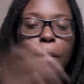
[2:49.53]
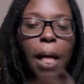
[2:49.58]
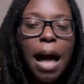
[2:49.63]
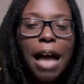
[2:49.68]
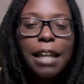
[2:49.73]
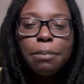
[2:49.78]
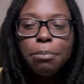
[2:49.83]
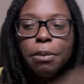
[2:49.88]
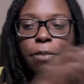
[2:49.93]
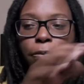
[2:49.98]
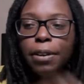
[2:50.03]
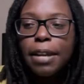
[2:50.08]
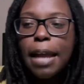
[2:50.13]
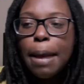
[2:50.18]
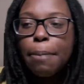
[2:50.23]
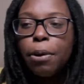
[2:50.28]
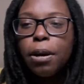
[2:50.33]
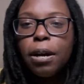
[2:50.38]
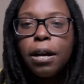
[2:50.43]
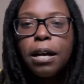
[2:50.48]
I looked at different
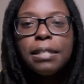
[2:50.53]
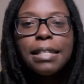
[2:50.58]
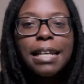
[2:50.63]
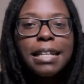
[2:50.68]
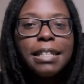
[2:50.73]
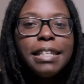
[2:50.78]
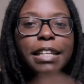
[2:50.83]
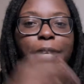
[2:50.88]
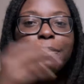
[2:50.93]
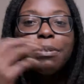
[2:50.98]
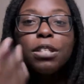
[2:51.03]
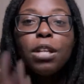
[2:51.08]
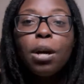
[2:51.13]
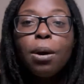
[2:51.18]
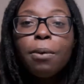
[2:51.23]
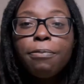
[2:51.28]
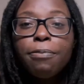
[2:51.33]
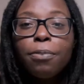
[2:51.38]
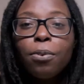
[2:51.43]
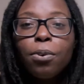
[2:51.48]
neighborhoods that the city was
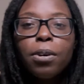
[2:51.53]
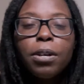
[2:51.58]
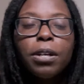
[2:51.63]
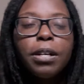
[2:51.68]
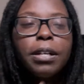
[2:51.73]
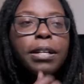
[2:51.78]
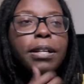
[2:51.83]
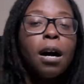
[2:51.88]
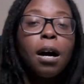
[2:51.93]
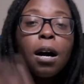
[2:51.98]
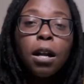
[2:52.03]
known for.